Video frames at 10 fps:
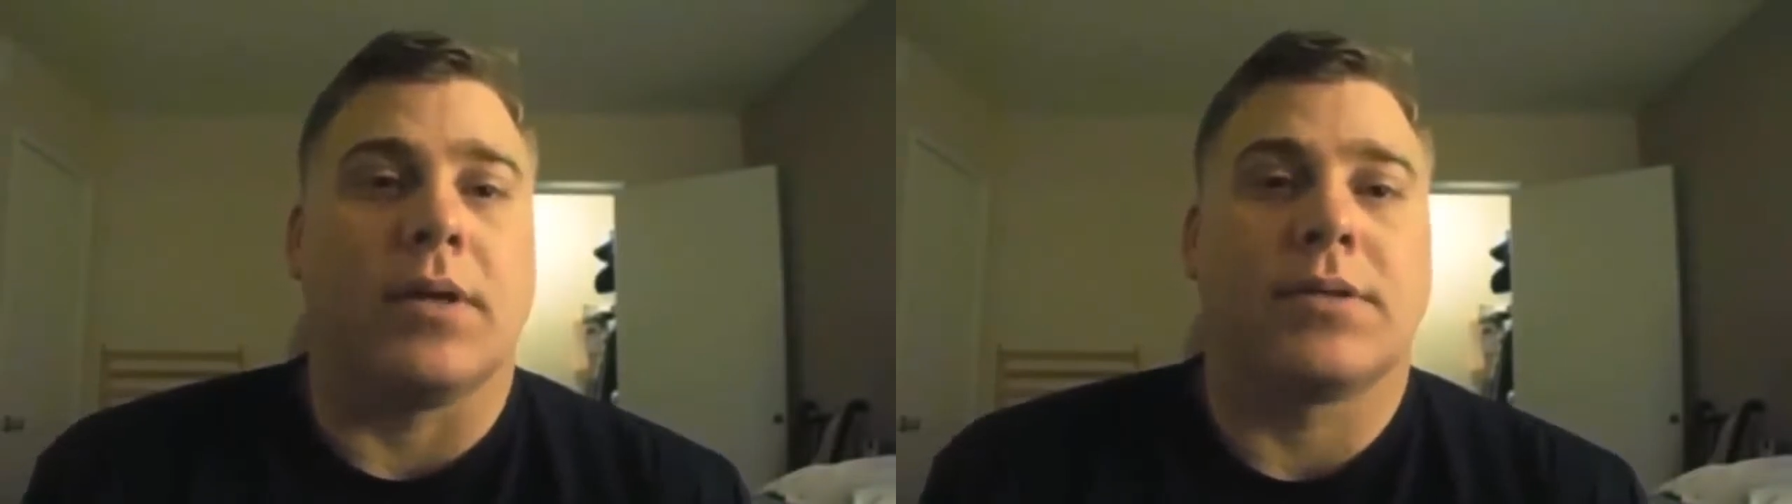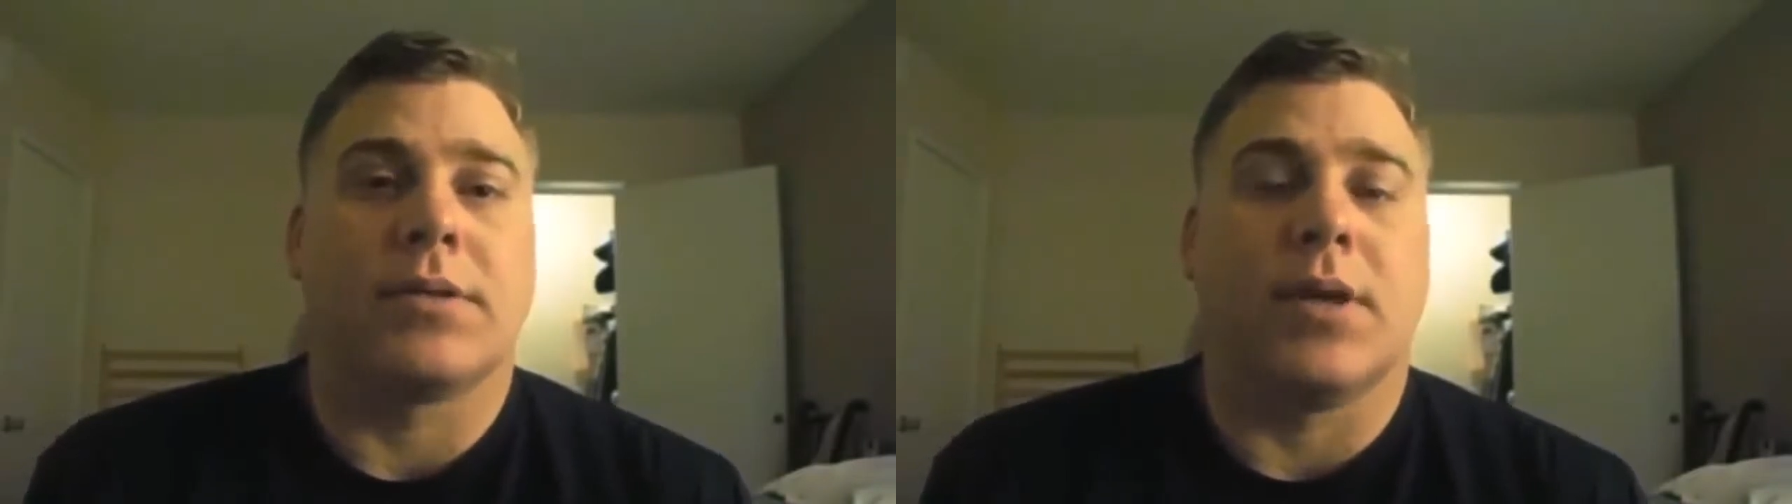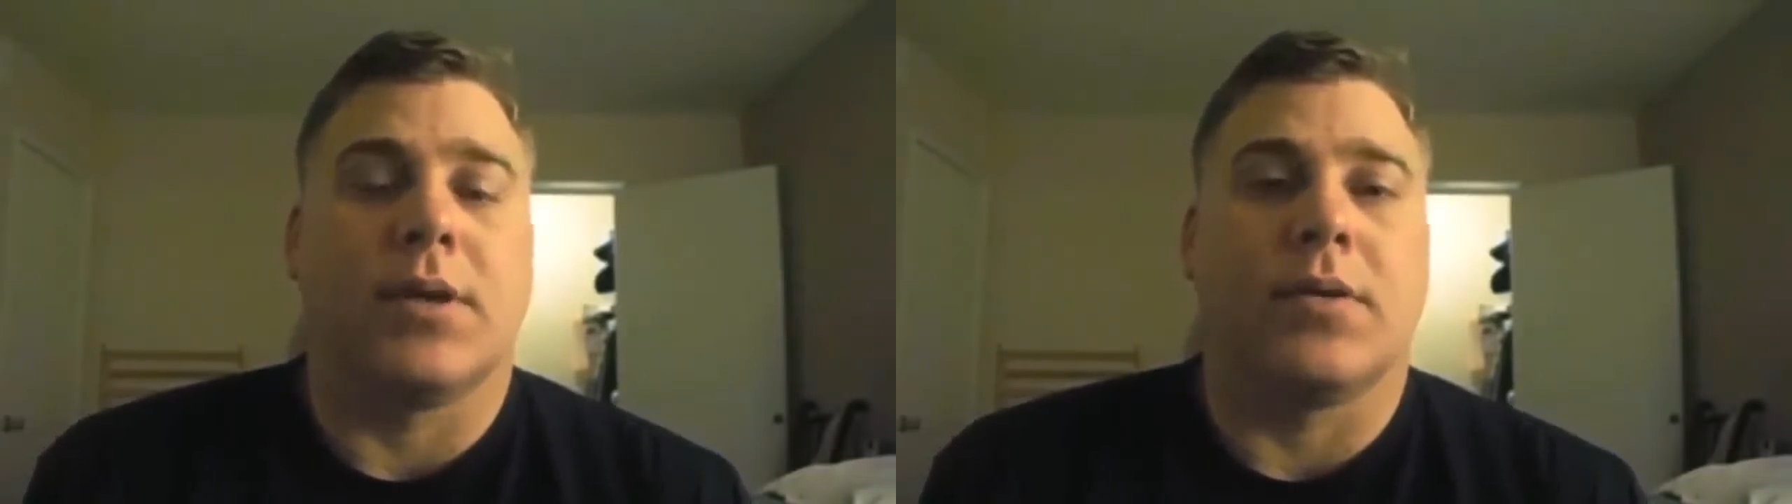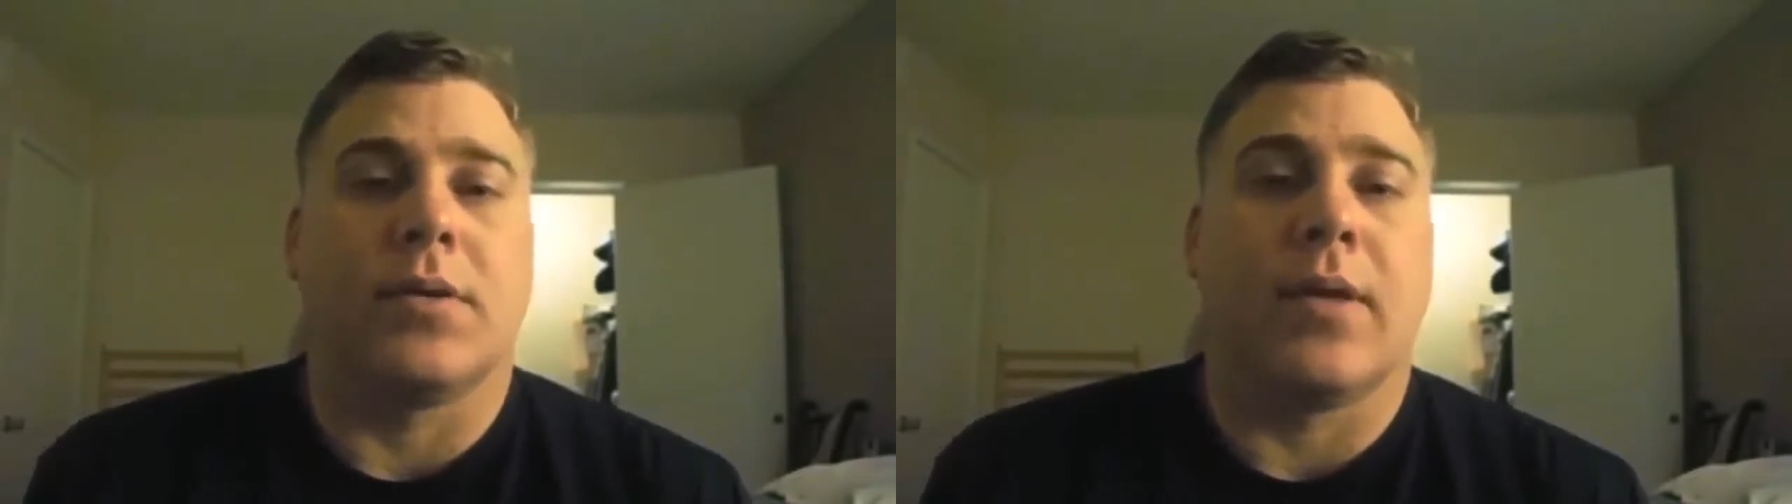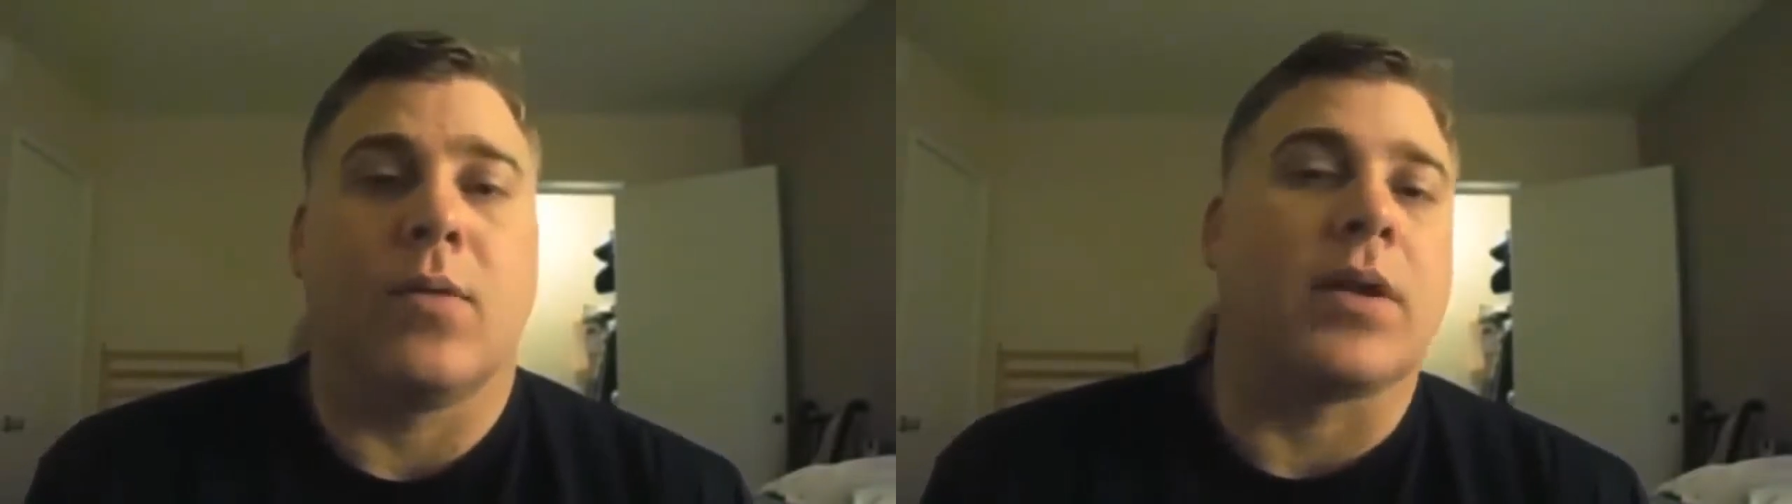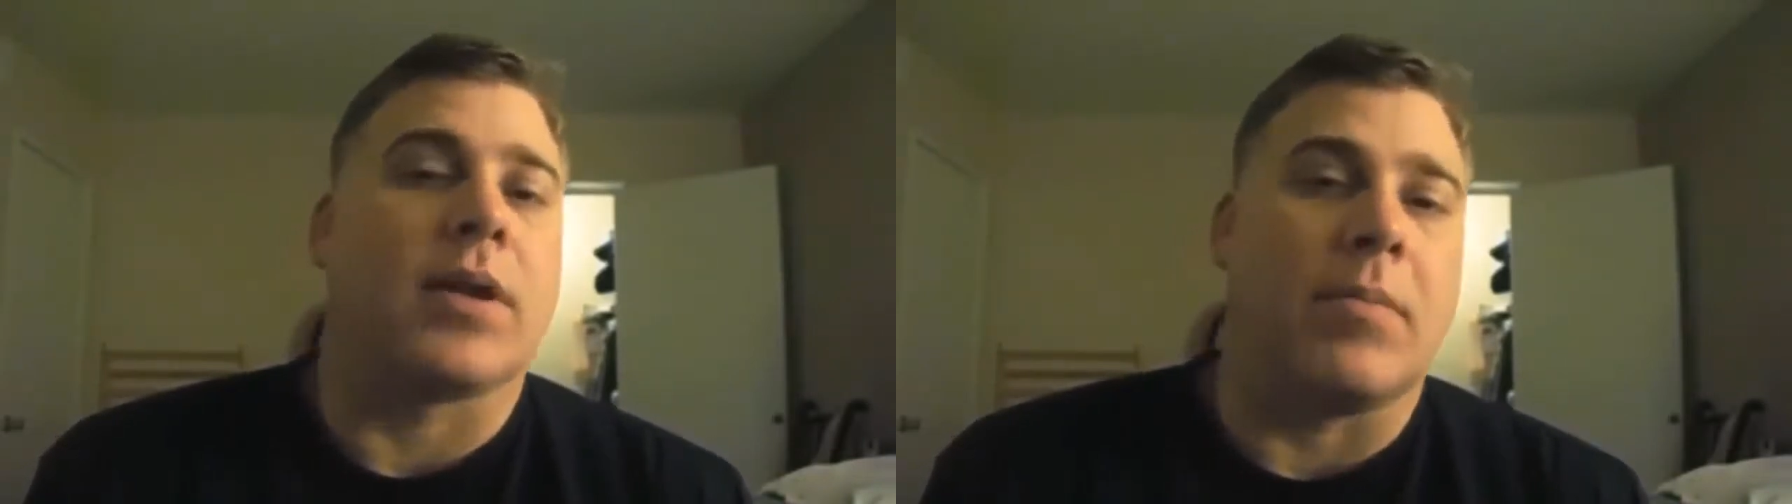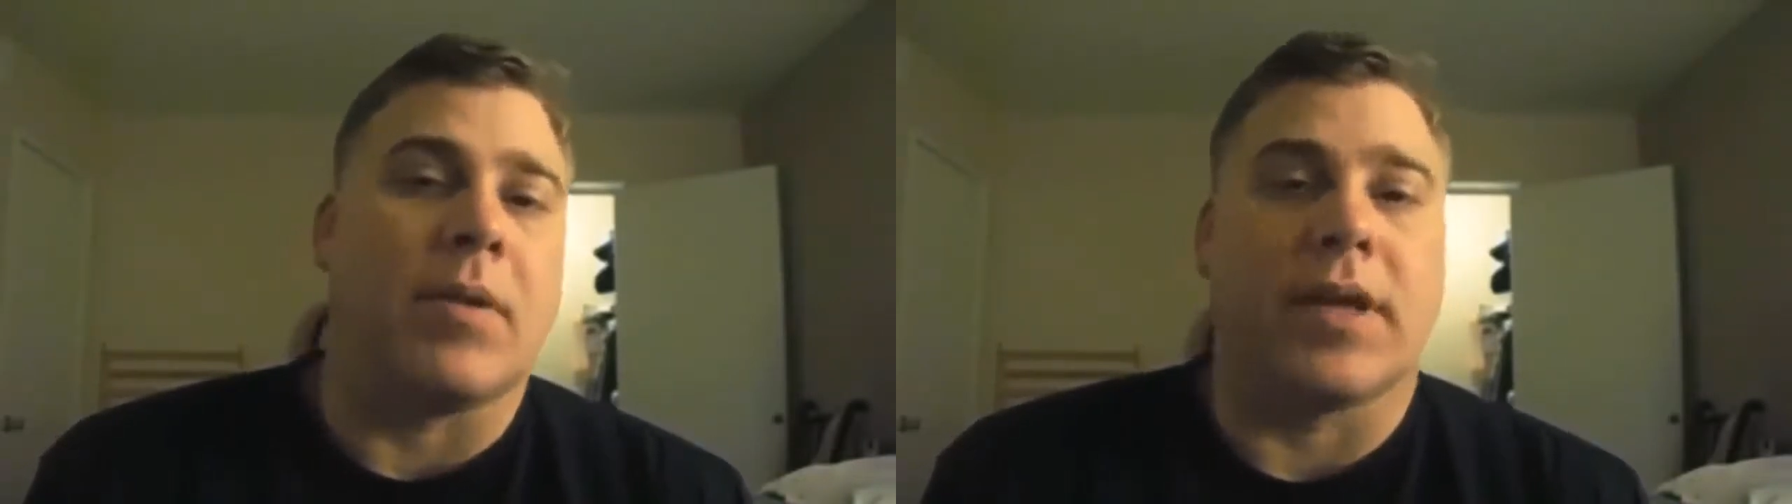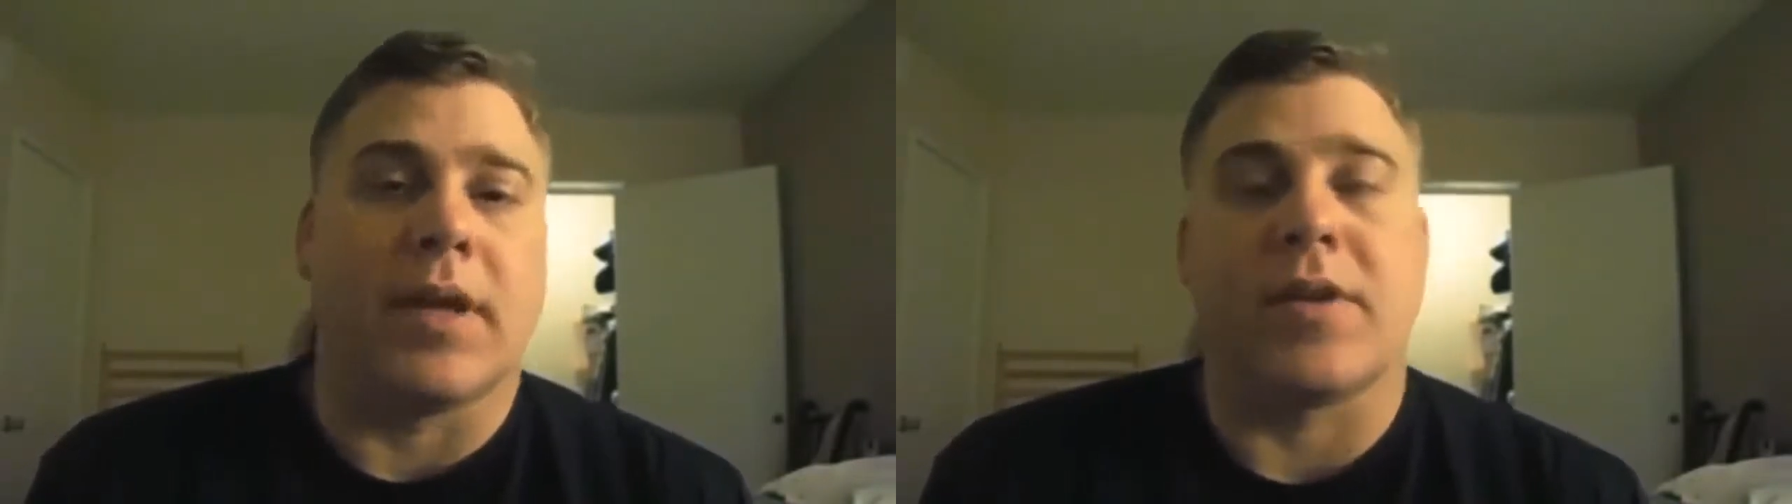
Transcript: So one company leaves,